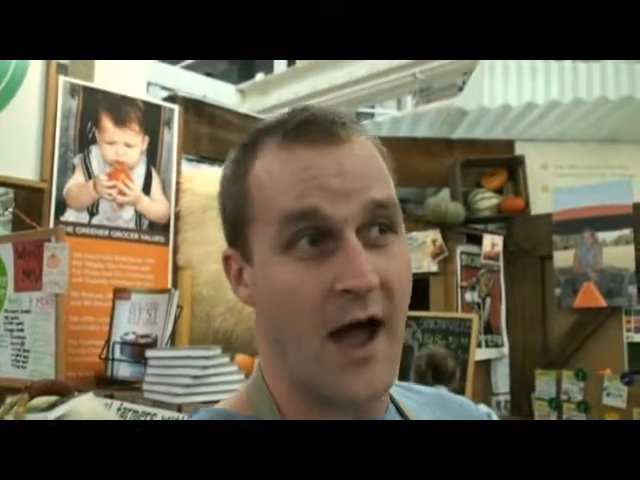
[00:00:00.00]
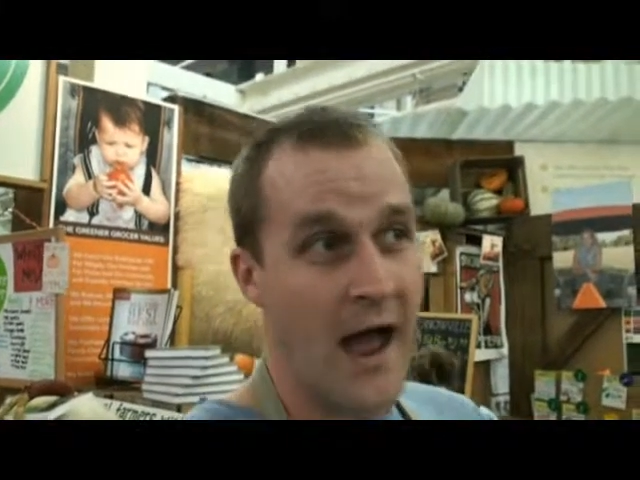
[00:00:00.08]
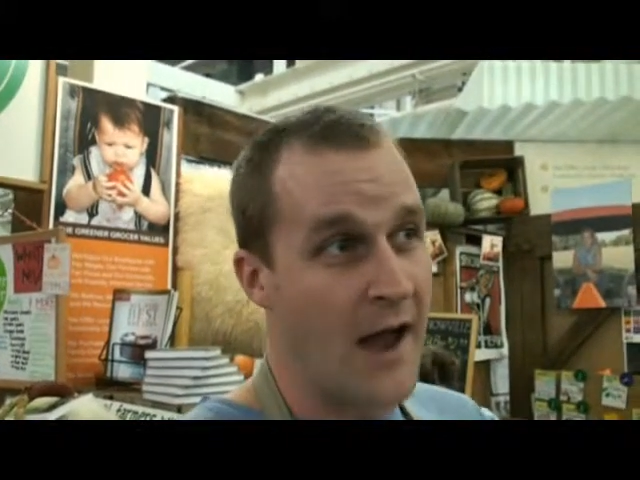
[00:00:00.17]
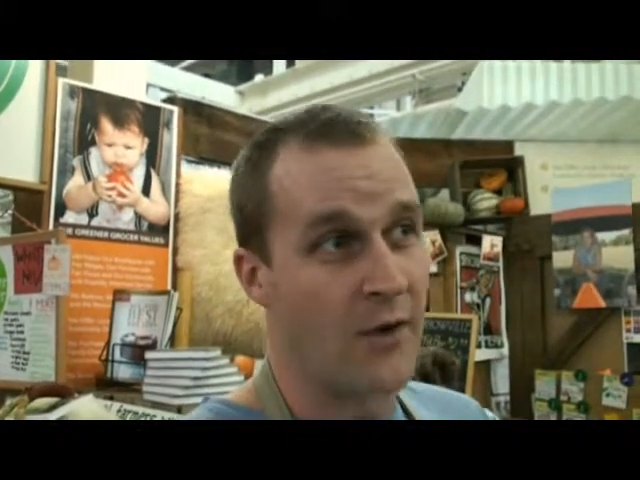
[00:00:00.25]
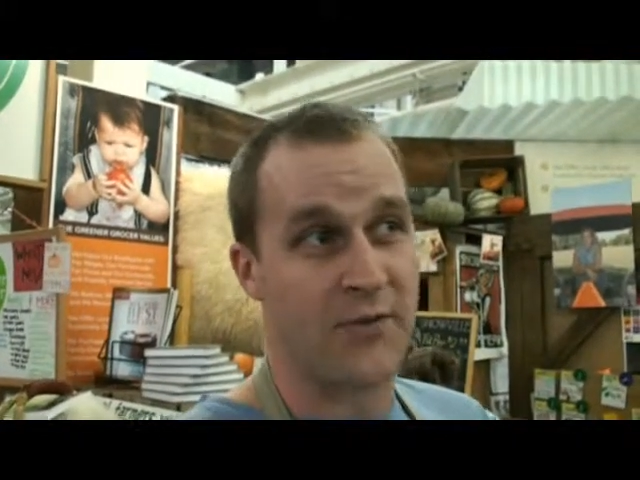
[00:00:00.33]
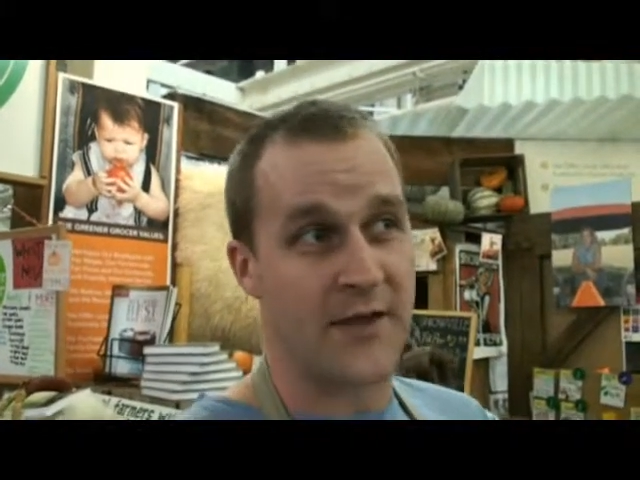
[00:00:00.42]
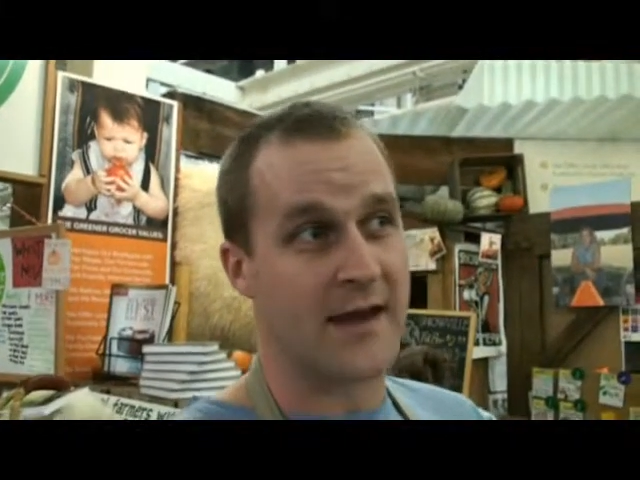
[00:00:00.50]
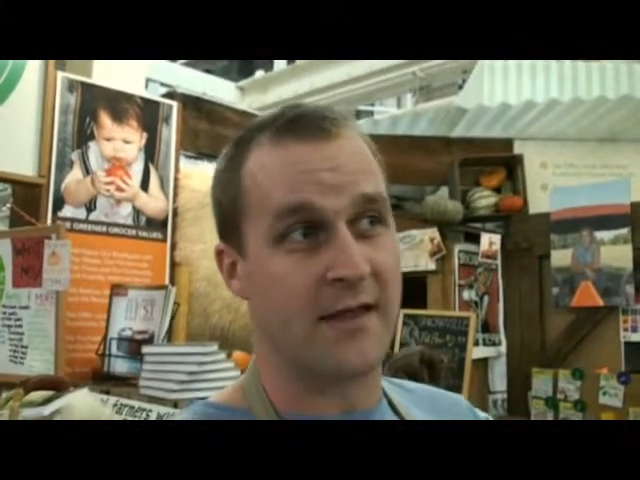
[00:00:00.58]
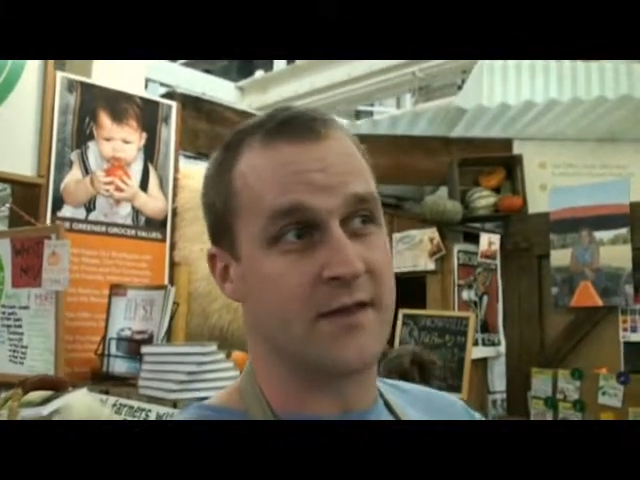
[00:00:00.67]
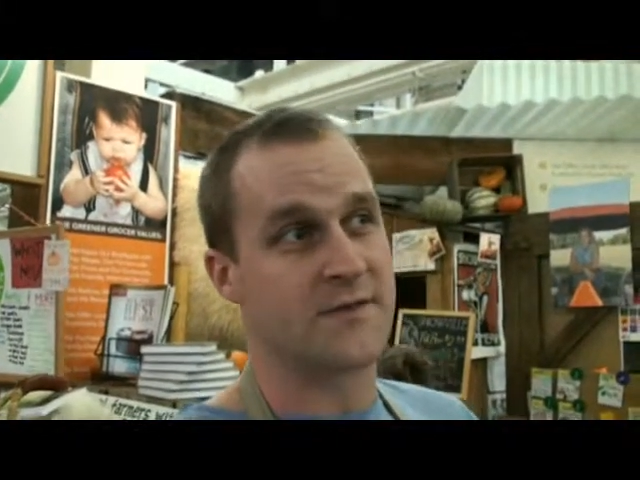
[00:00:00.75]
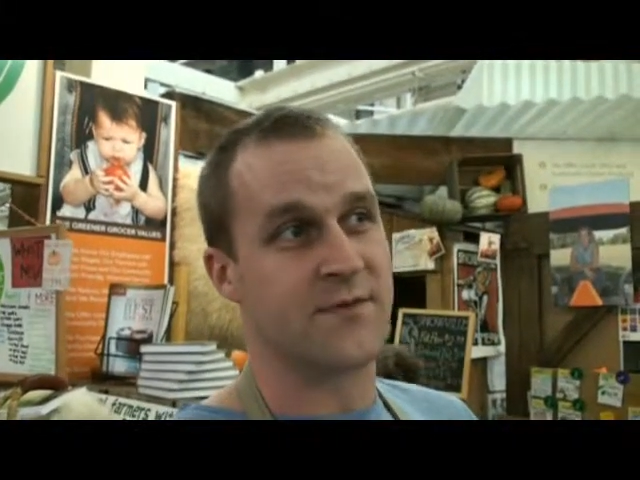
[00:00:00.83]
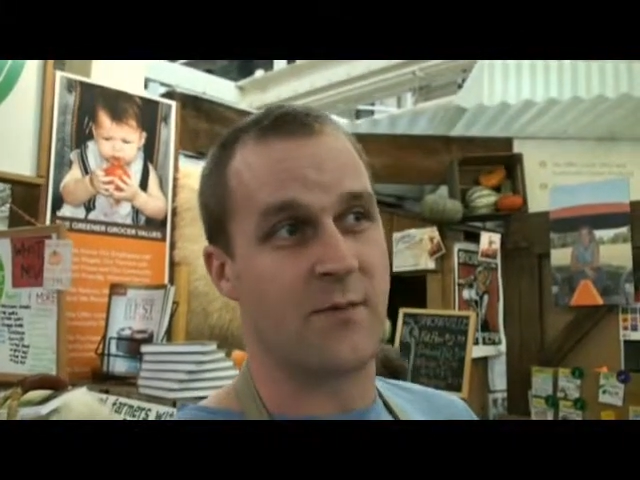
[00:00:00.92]
I don't think any of
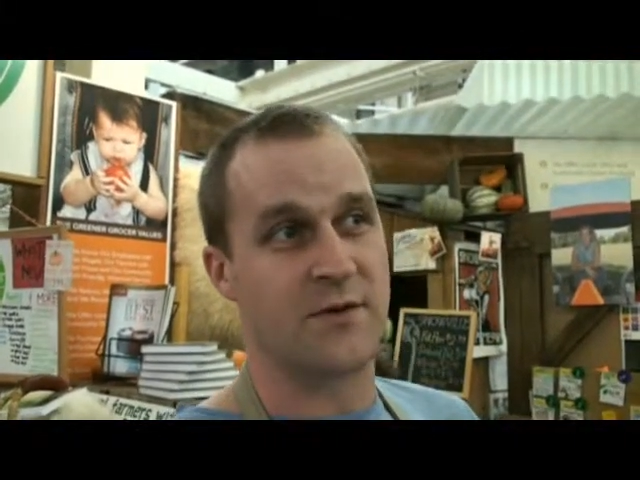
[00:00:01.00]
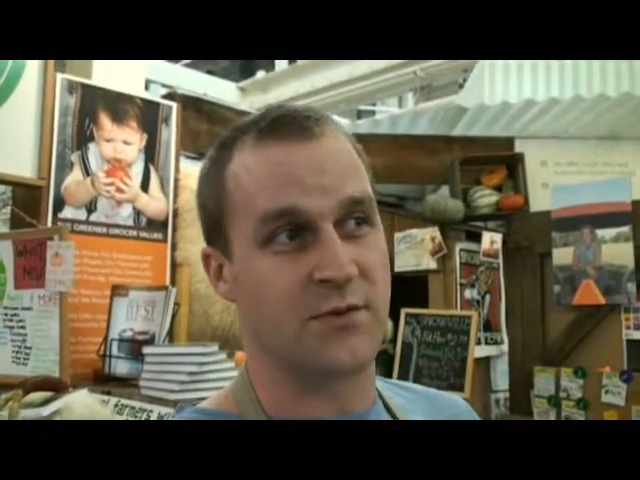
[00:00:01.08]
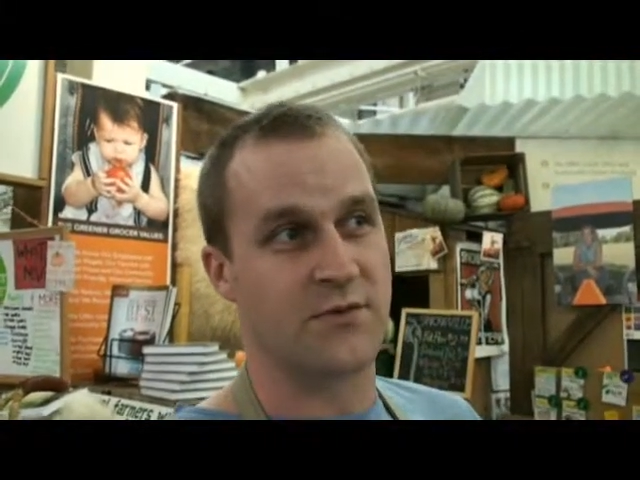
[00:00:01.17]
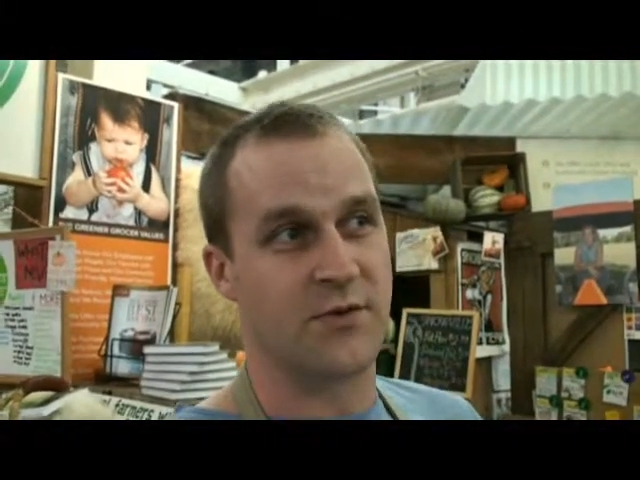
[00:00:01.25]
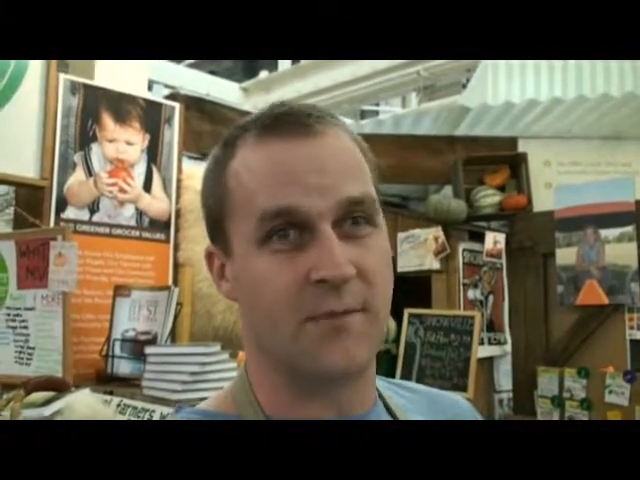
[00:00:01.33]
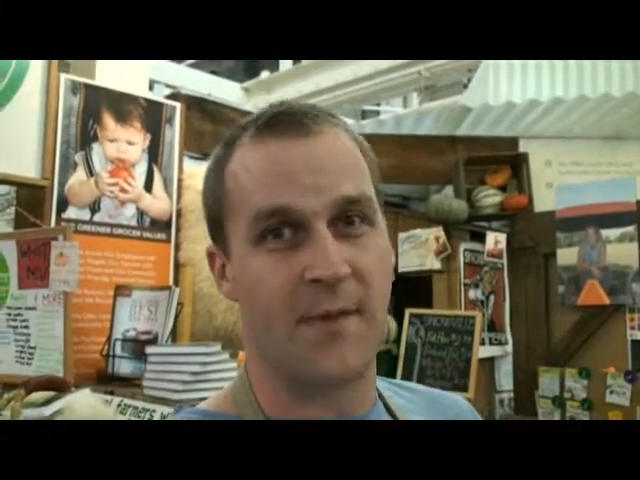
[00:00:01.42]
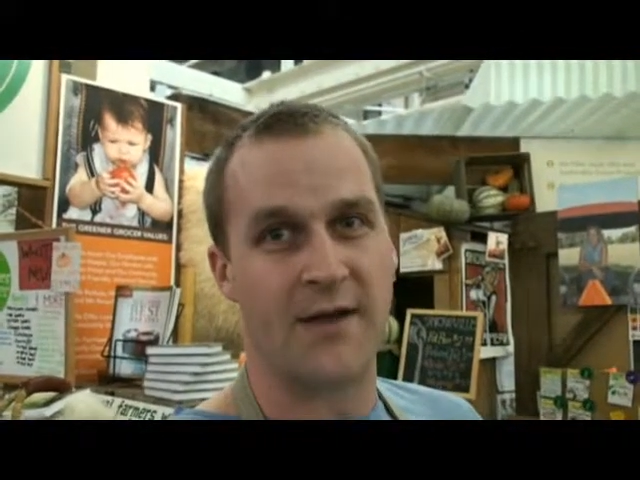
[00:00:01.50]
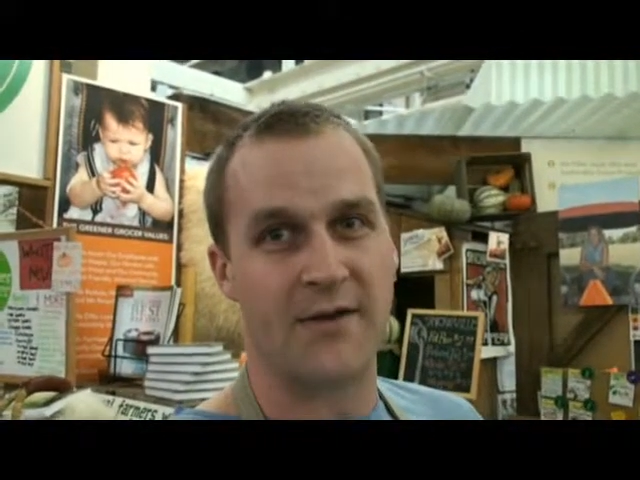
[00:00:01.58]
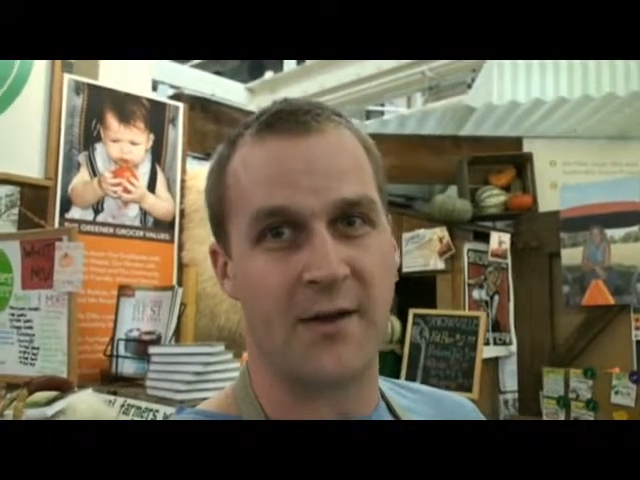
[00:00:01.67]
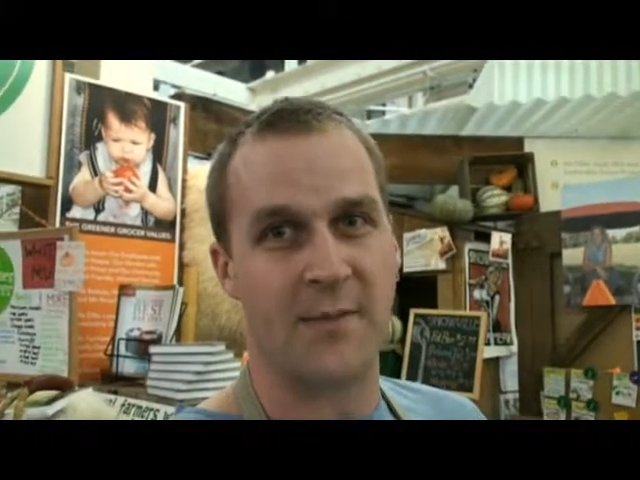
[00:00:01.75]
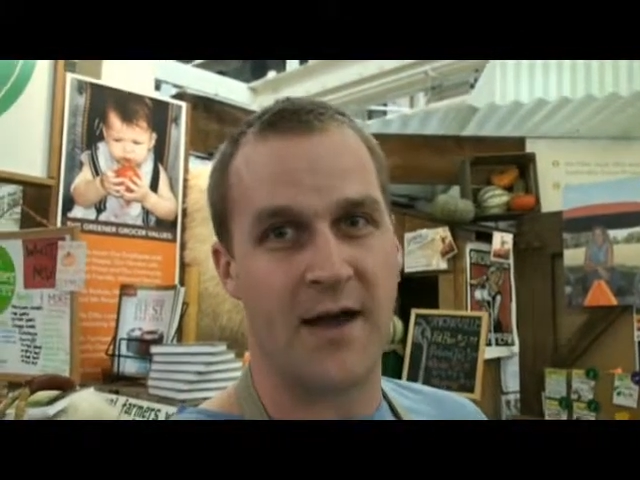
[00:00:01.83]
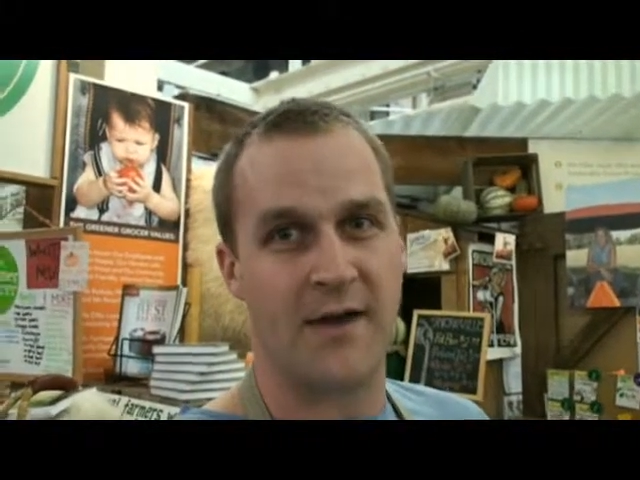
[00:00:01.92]
these farmers would really mind you
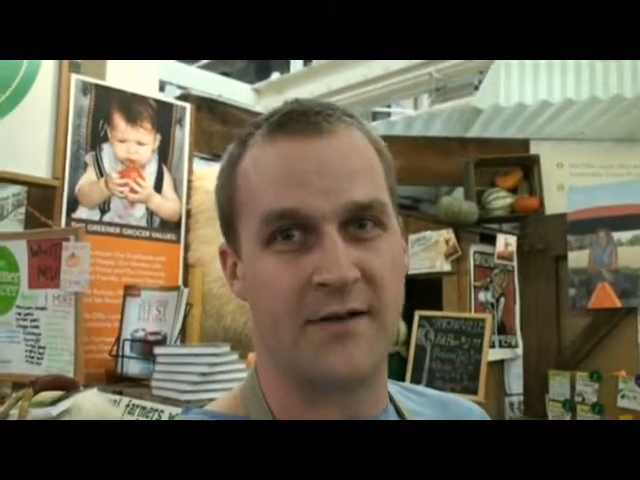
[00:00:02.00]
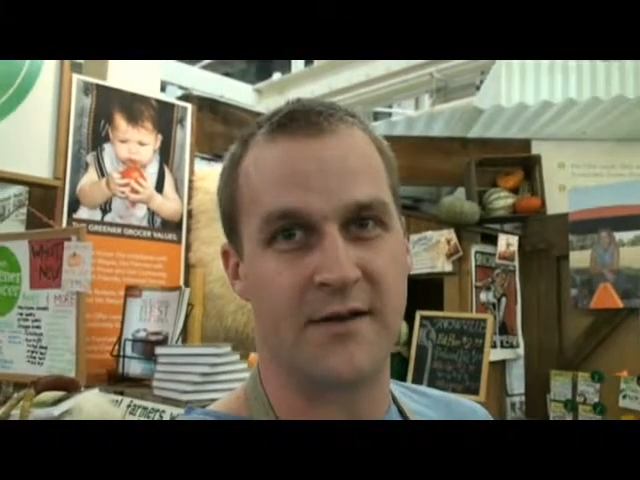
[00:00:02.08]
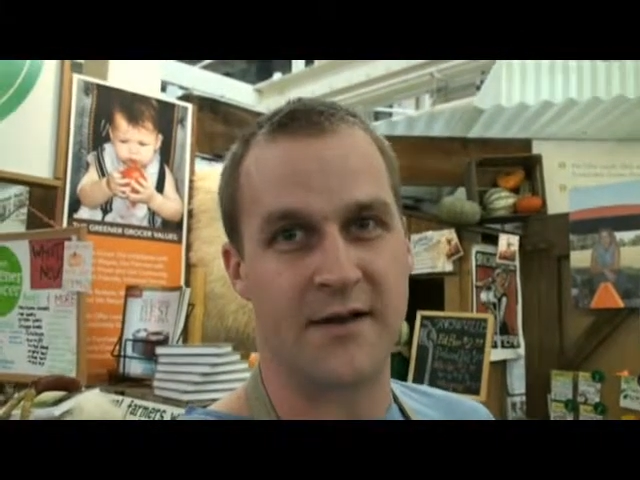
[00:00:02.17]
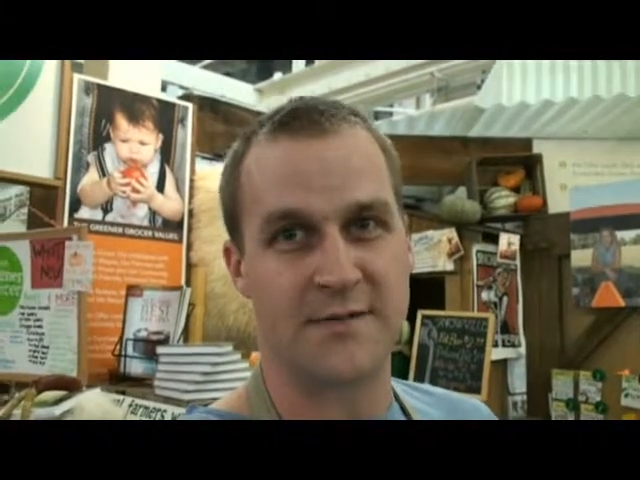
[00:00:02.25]
coming out and